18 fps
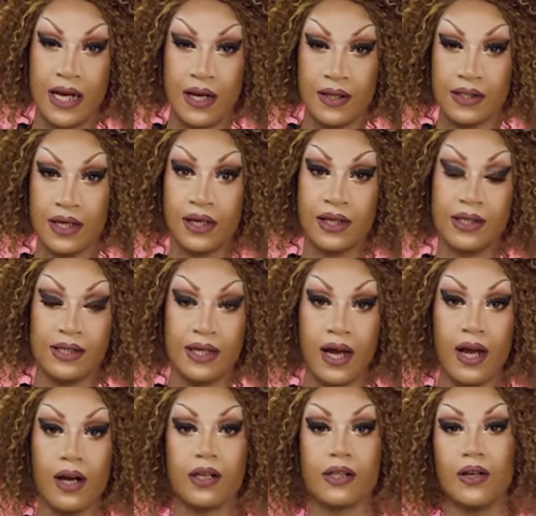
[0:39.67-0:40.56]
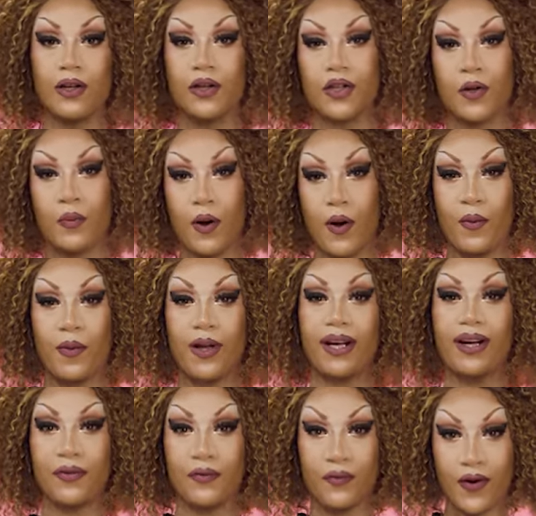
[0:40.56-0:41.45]
sounds like a dick, so you should
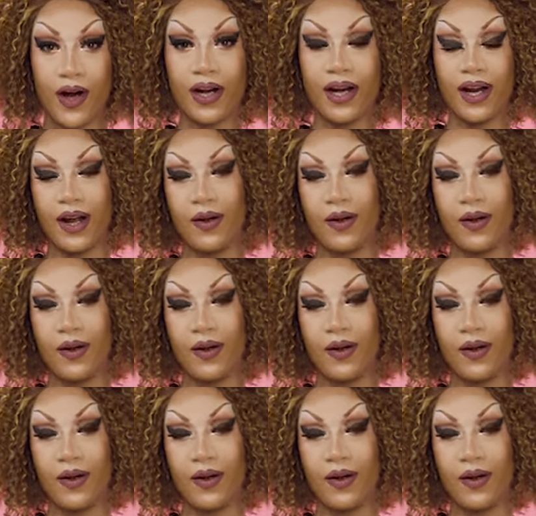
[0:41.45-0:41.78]
probably confront